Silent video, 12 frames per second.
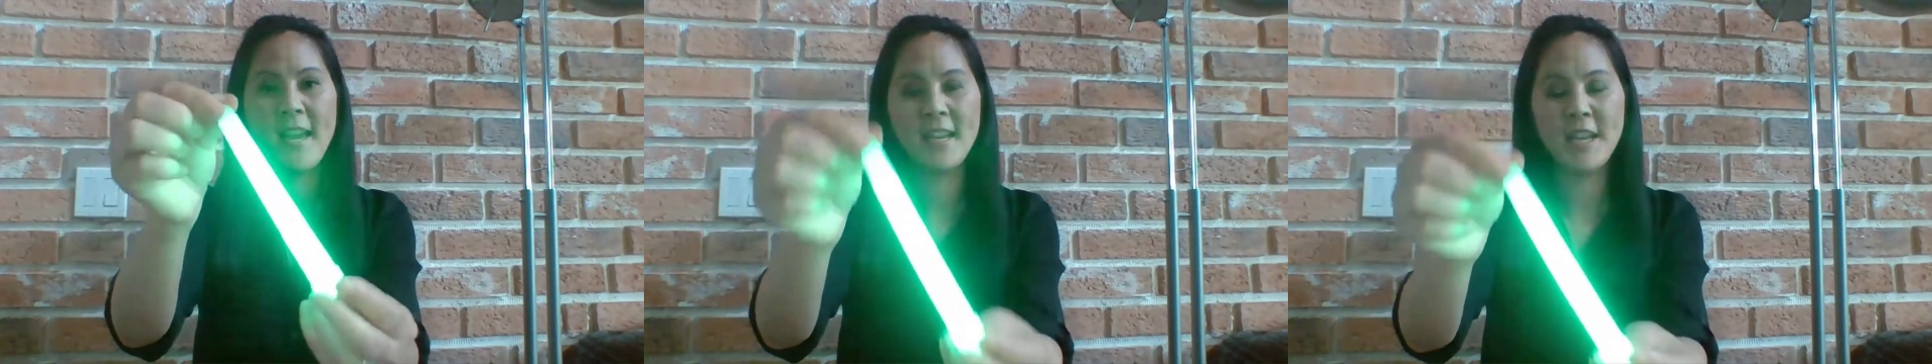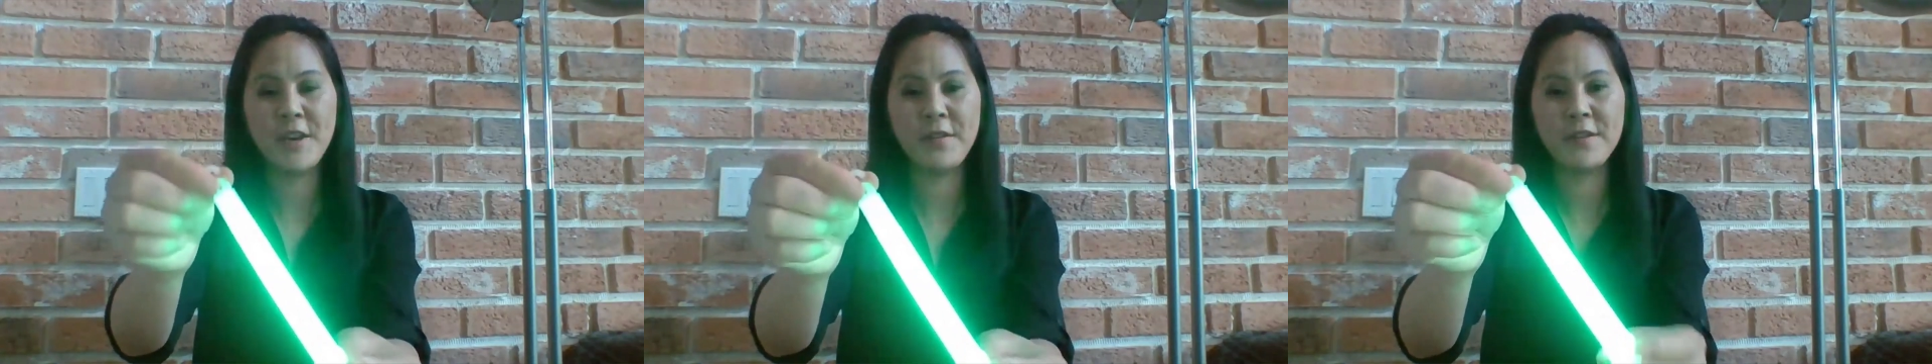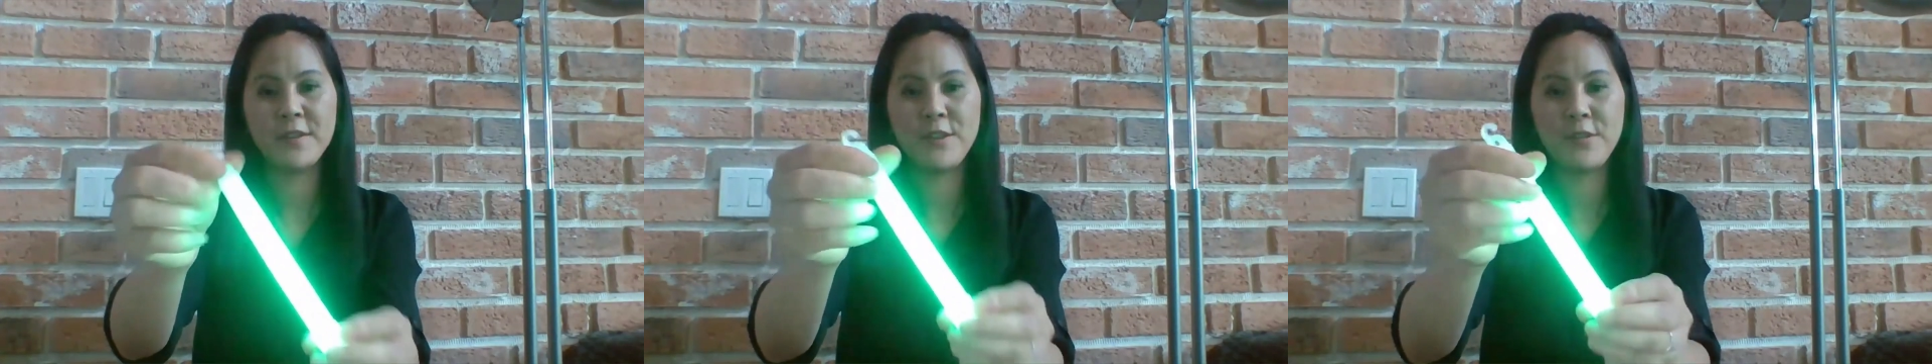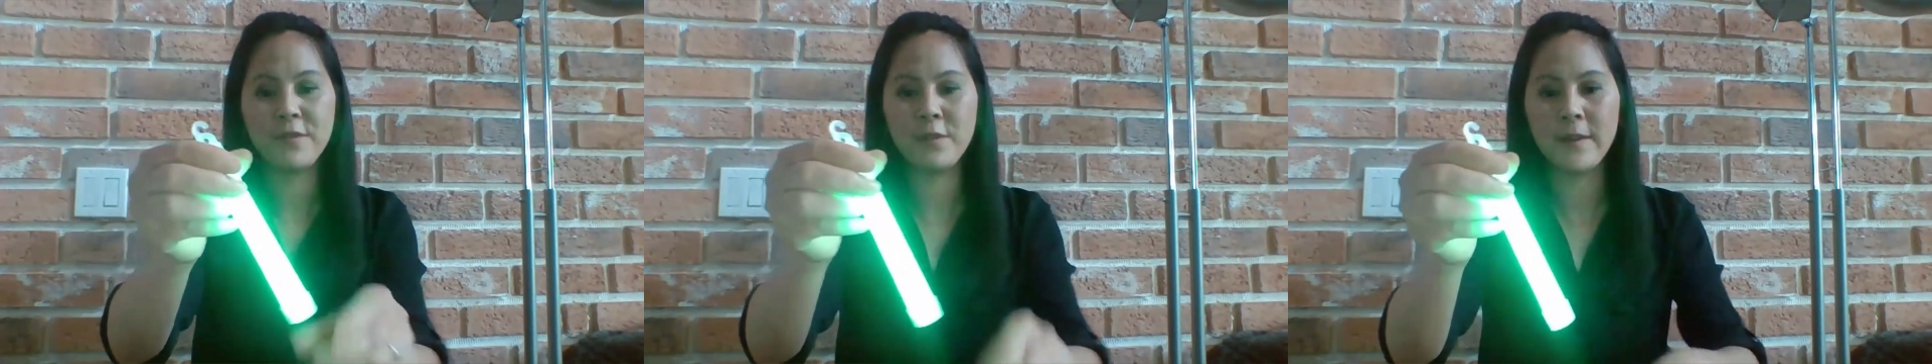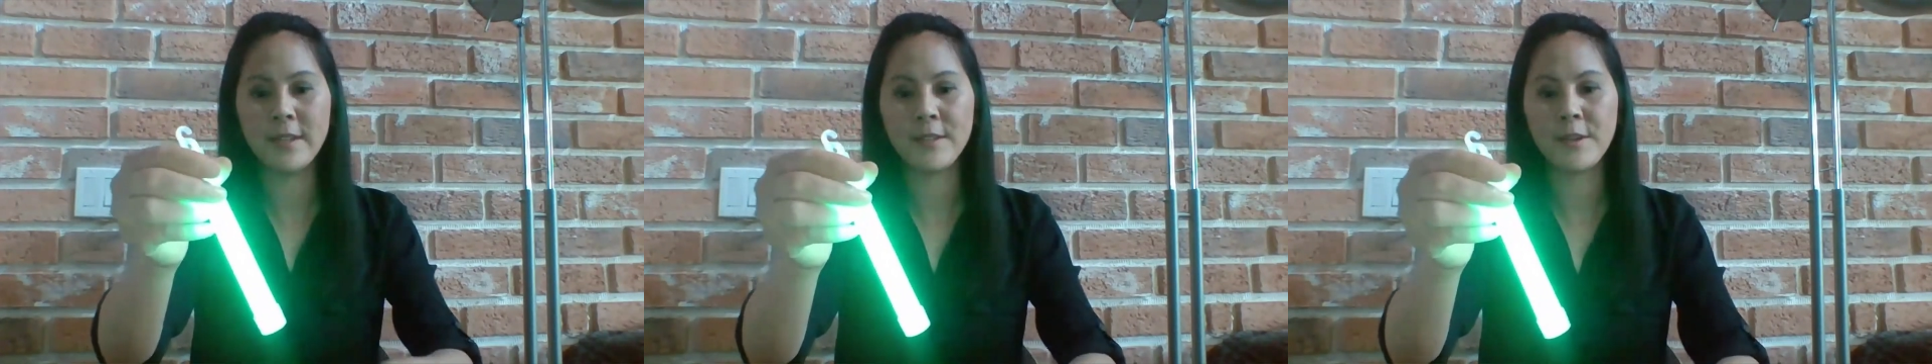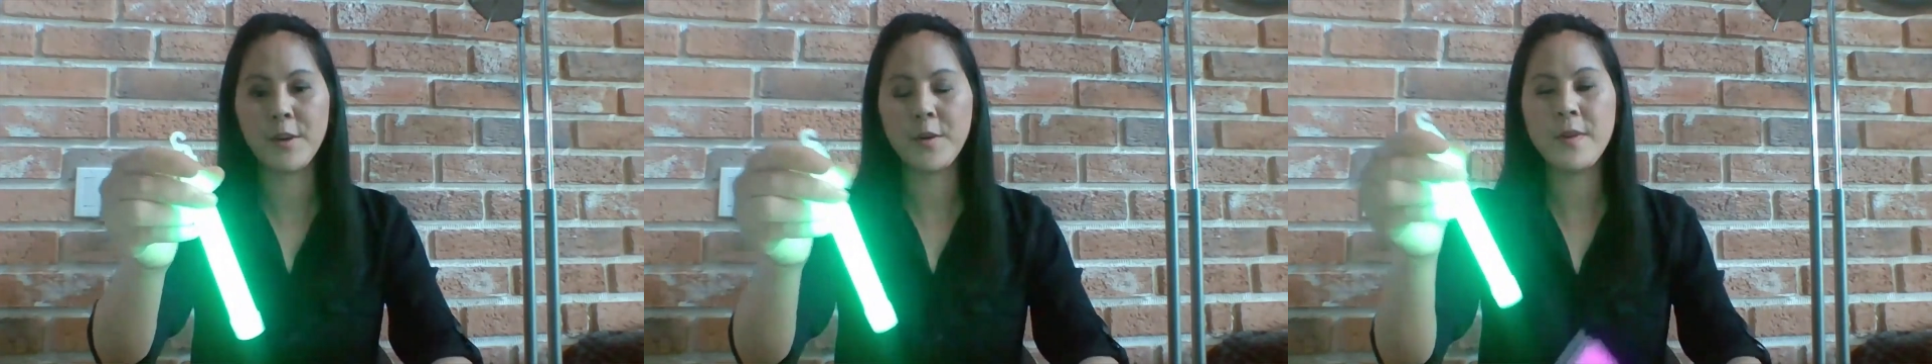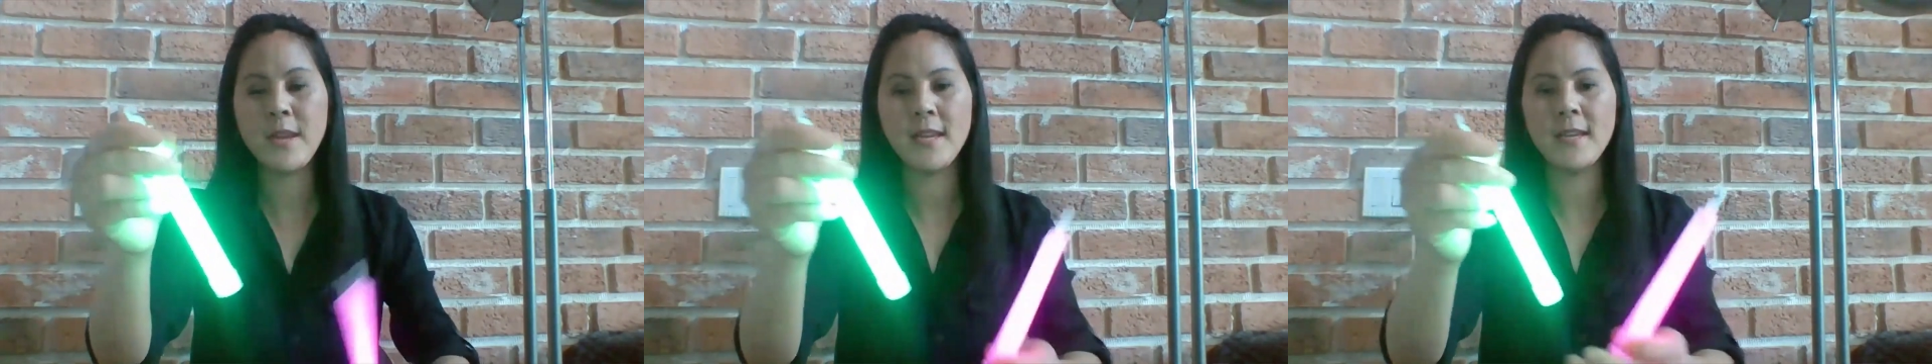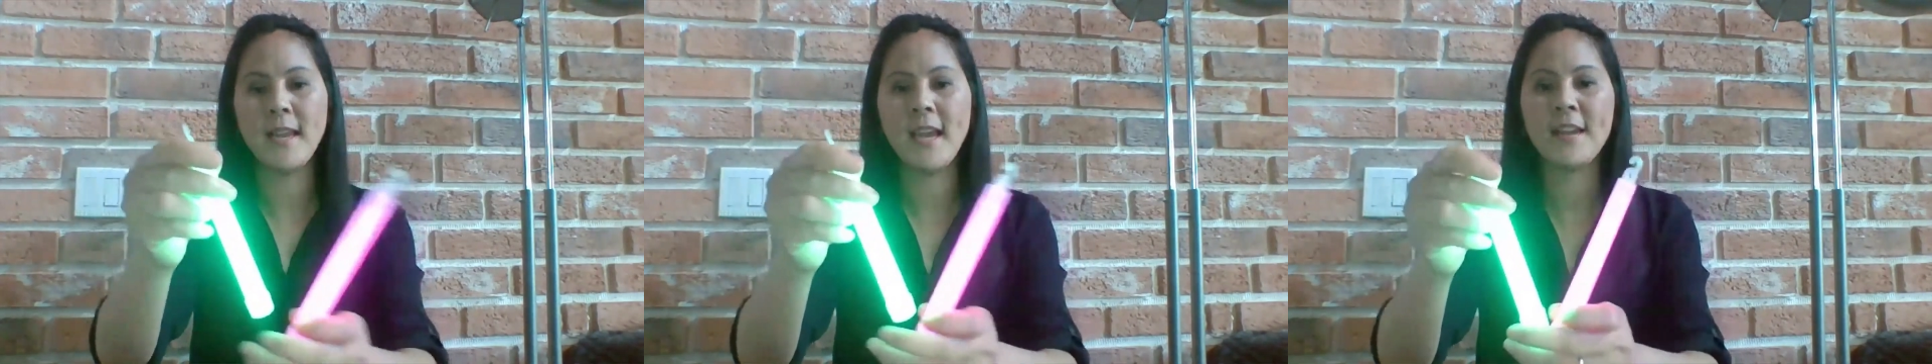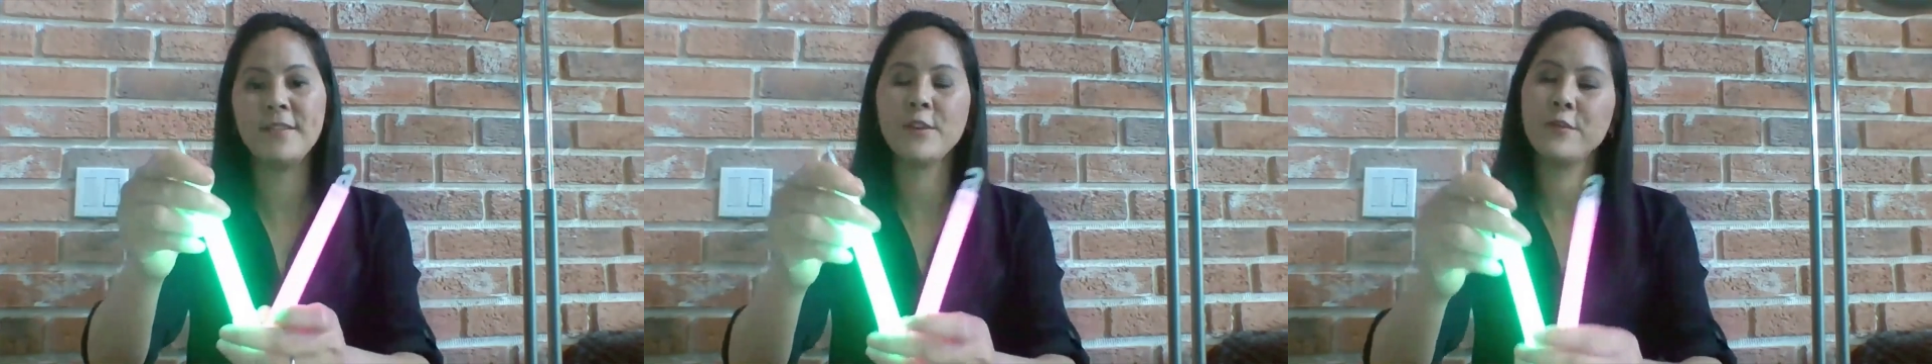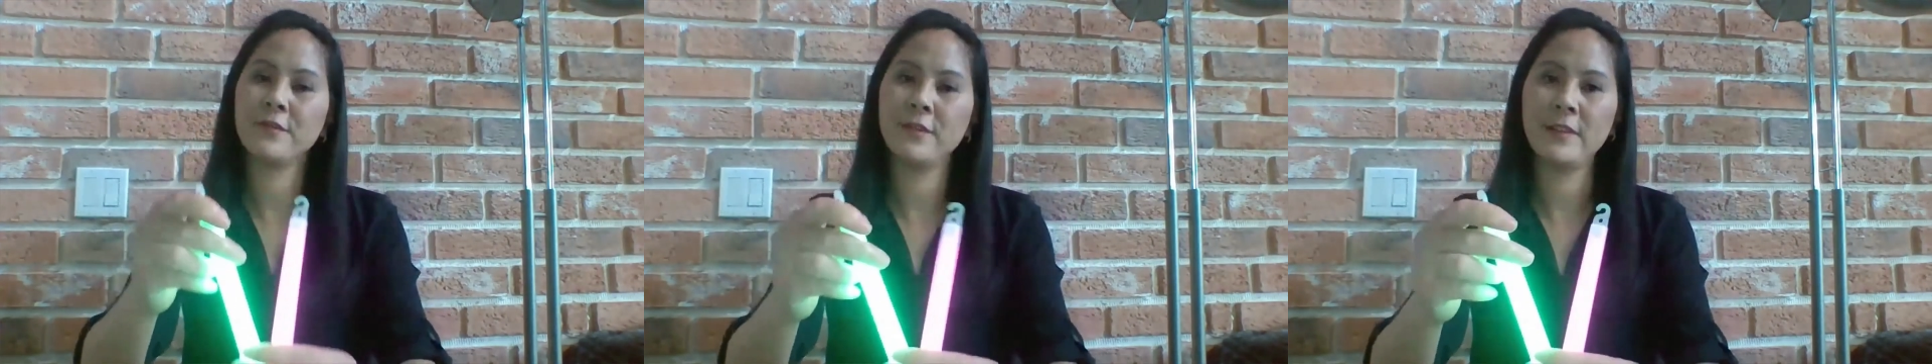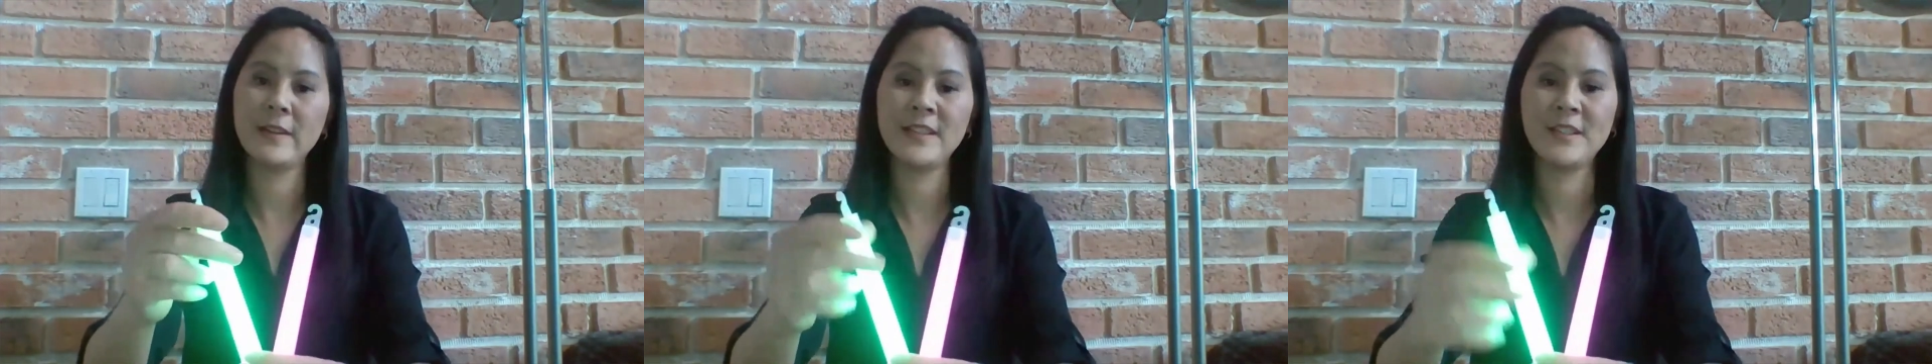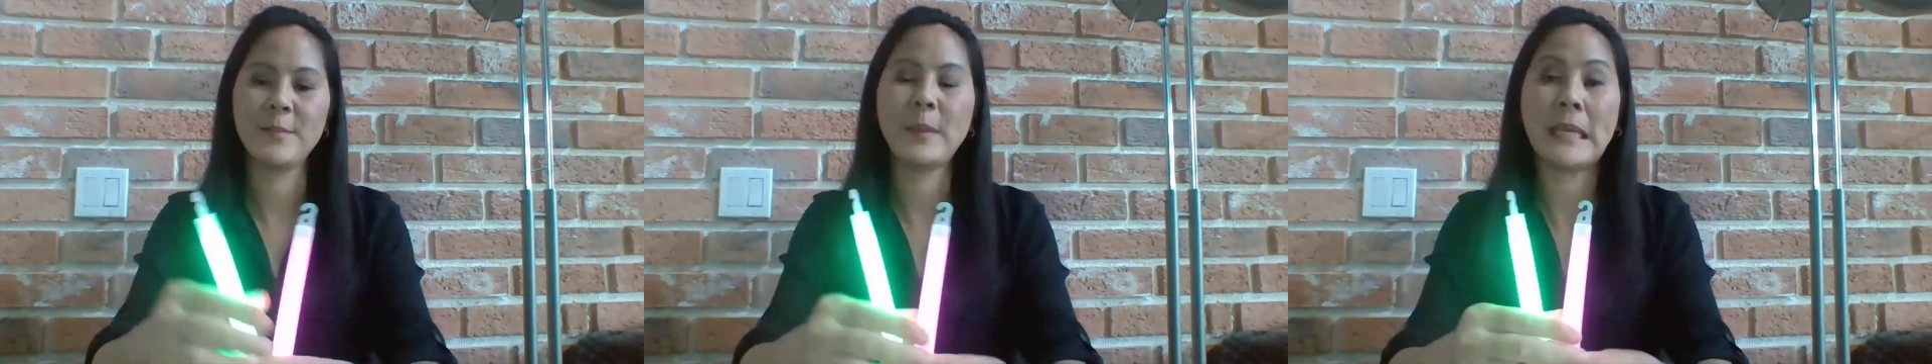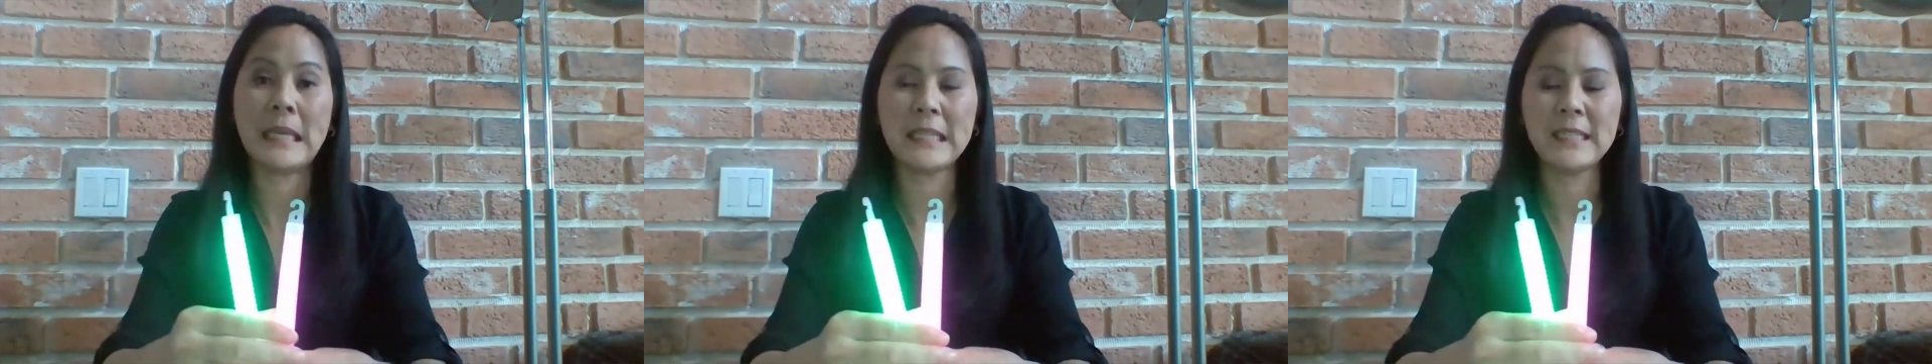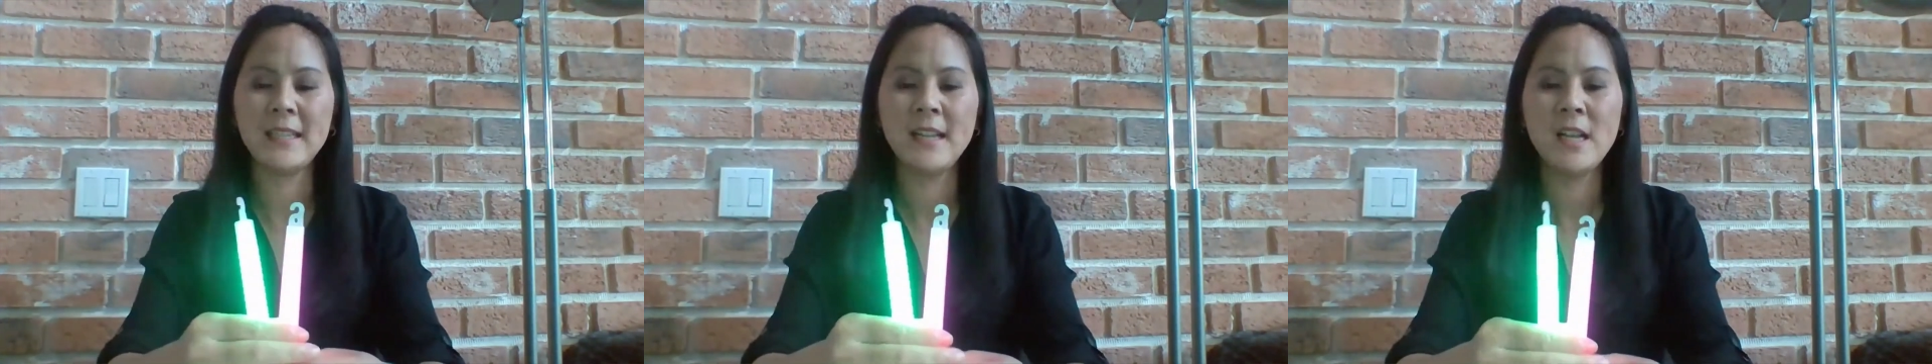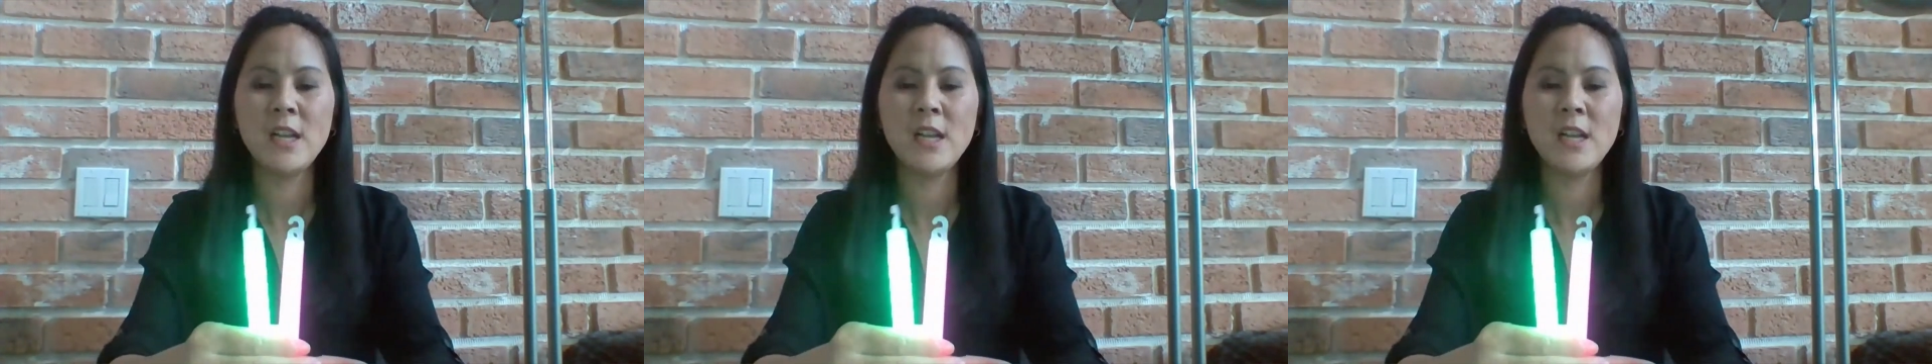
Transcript: And here is your fluorescent green and your fluorescent pink.